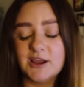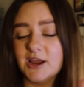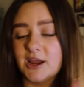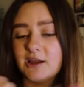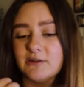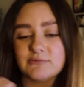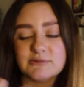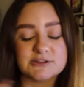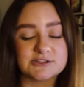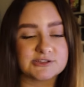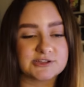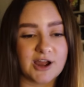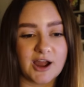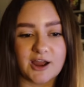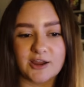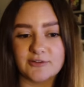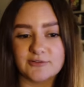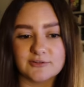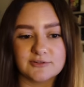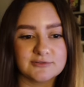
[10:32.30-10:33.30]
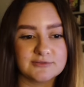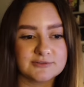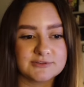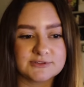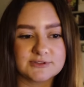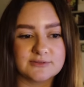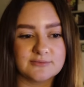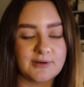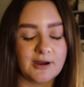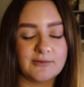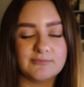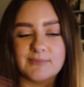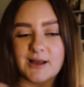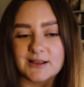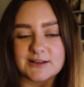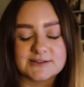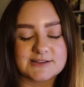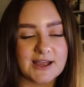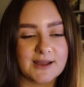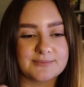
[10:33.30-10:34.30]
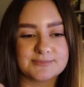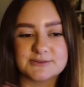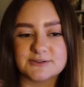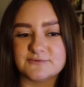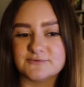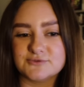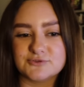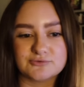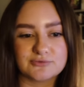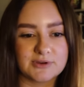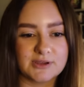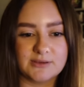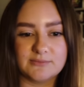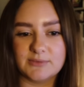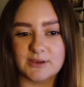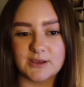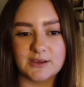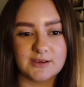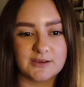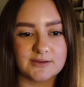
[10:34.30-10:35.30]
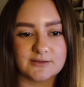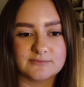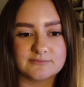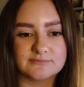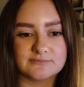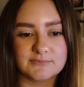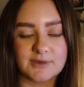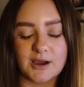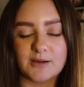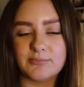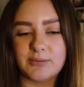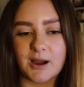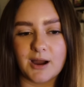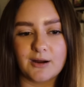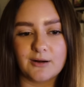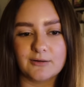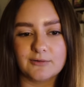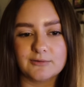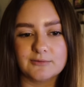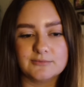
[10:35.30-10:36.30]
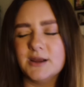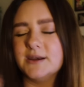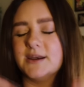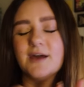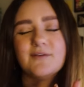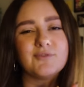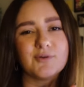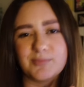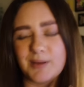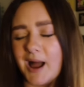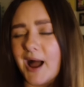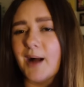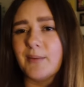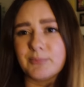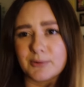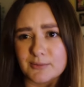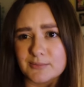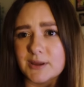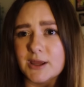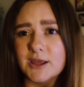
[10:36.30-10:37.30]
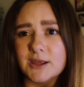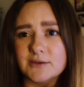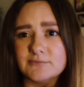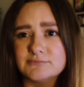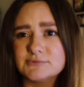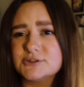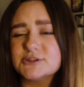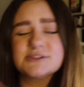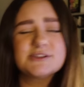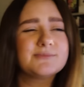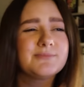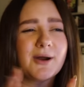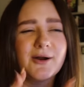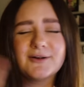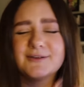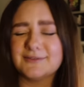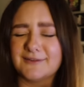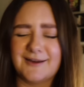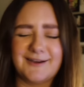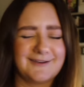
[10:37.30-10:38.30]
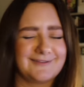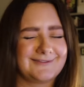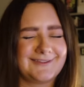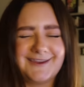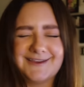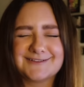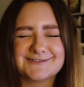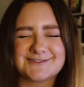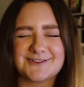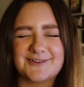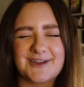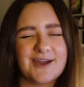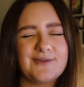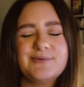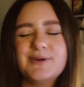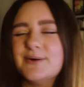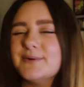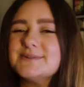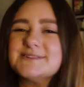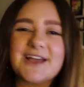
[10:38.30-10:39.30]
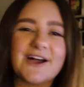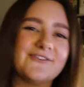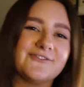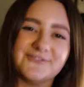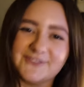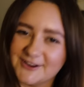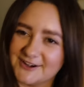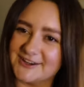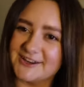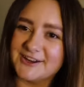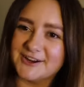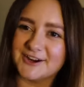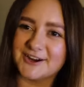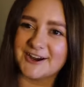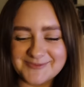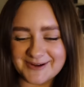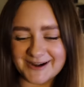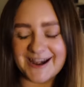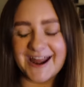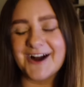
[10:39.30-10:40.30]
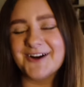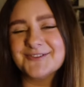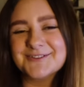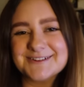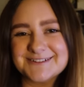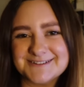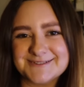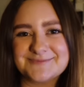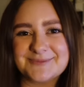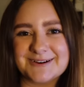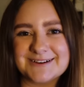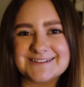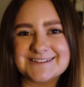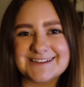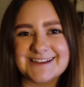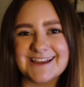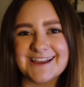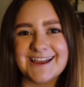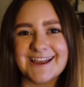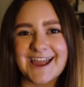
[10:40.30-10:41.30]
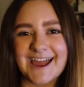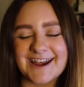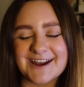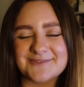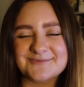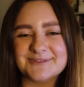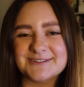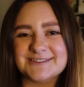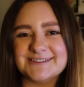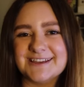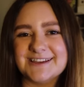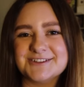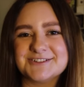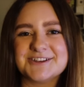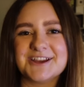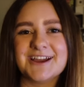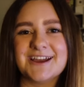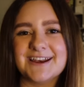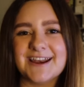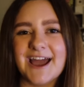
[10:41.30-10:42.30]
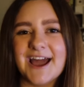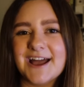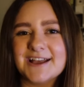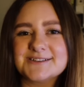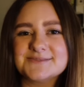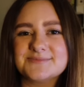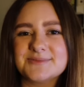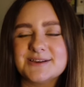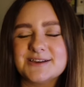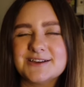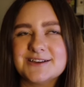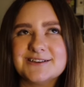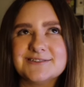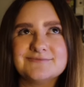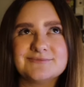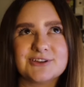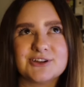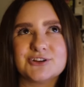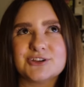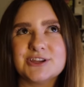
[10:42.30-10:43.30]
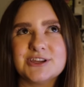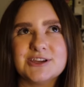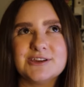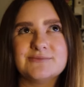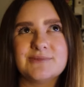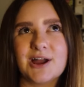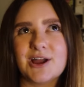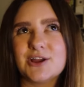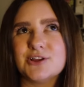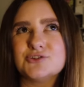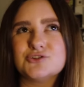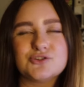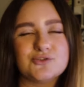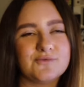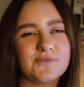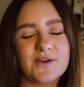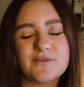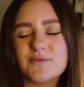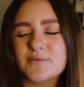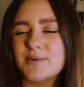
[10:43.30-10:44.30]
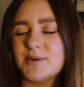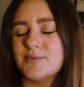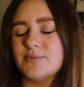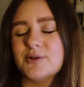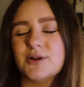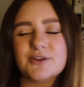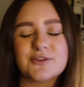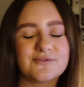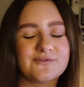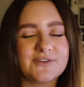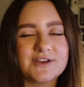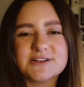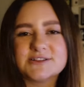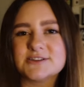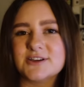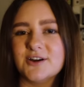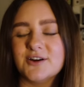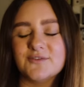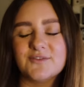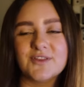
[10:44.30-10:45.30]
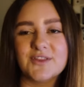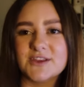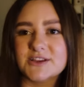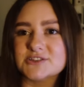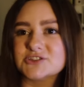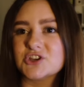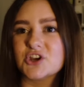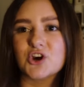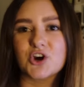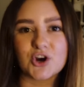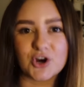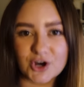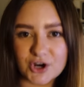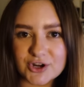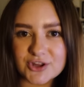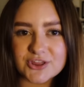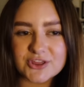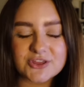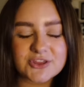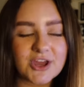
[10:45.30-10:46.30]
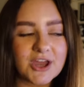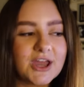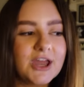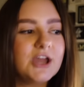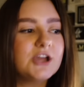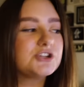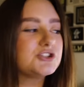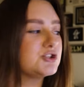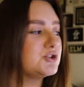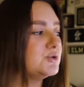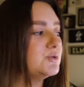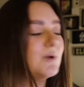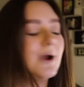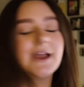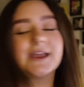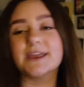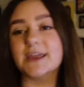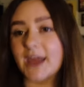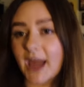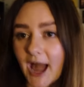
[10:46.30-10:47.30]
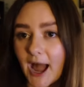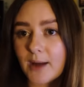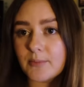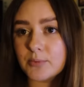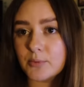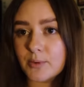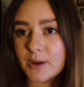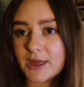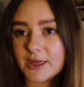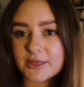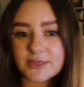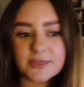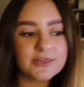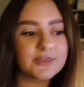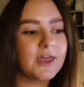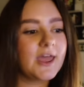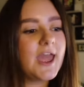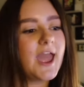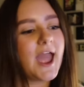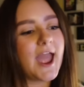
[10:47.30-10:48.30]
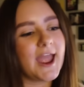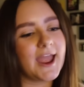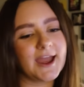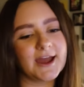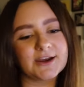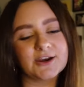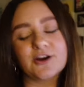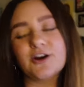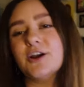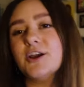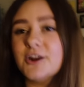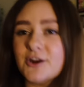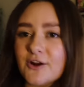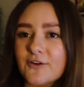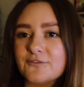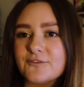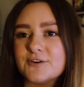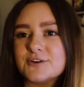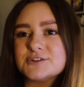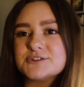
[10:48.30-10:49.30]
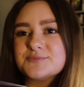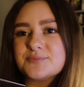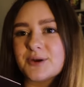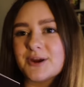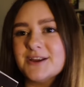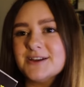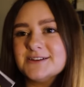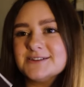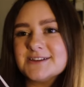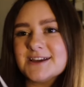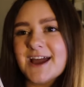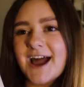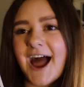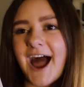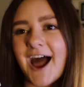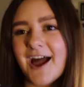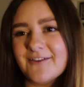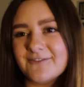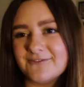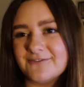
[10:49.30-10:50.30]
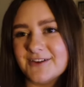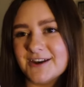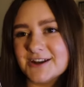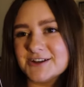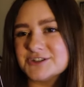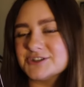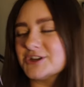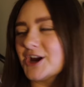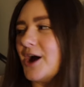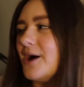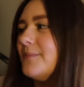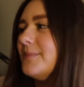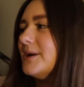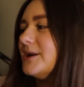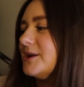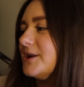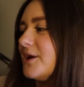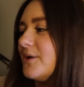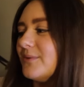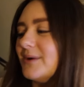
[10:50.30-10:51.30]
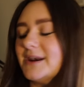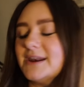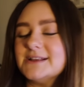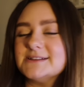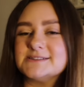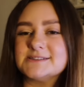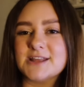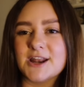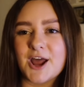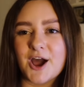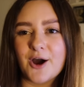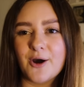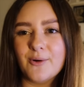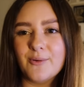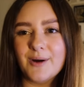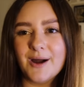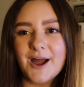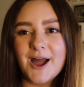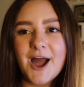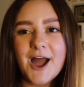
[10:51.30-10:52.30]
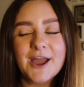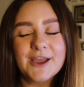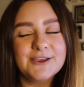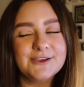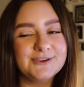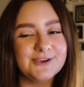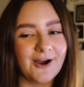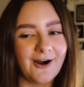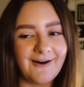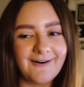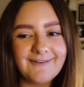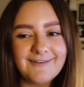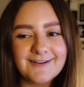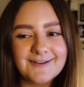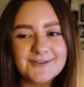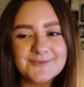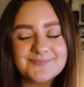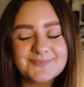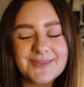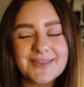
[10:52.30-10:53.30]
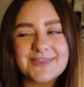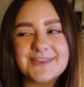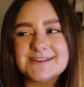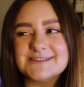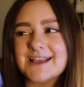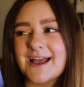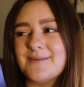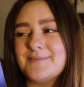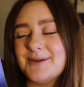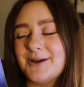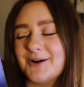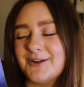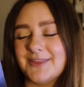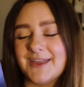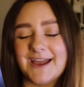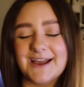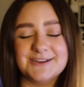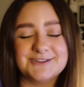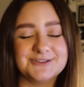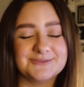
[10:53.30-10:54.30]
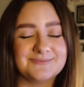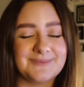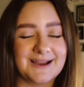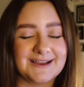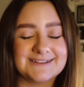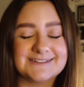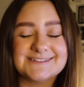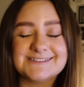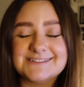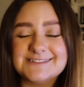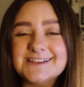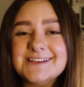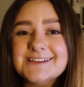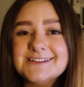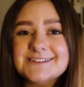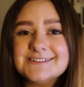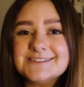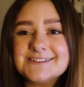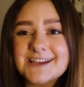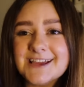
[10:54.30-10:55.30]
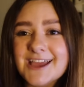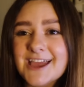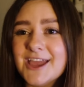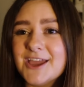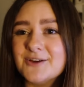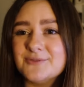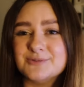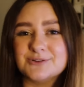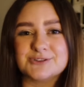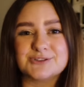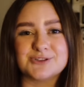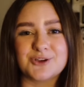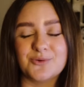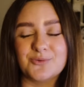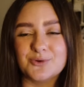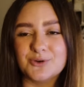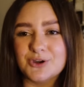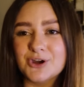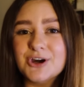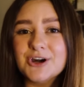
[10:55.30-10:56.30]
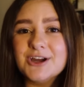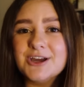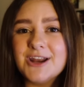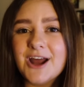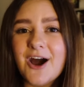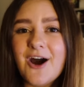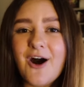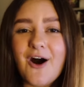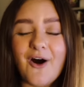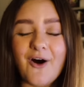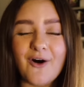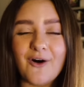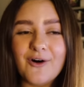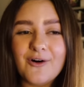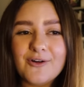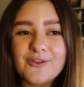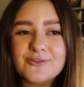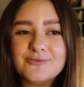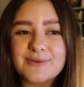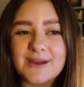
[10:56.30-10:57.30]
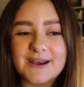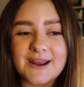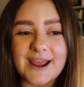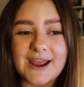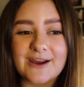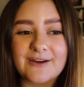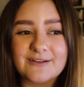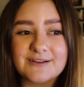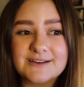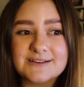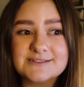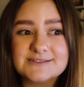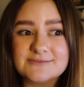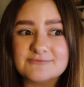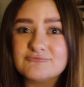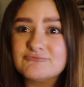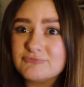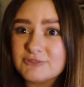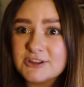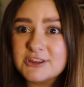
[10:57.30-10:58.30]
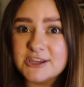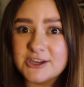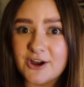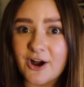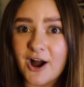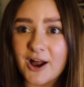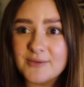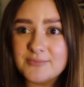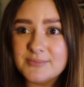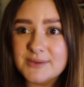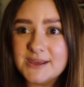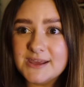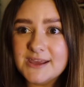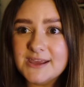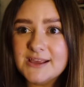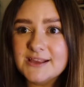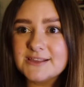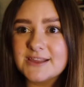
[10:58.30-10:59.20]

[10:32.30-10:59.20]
Harry Styles, about maladaptive dreaming, about Neville Papperman, just about a lot of things, okay? We always have fun here. But now we're sprinting and I'm with Deja and Aspen, literally my two favorite people on the face of this earth to gab with. And in our first sprint, I finished up No One Needs to Know. Y'all, this had me on the edge of my seat. It was so good. All the red herrings really got me.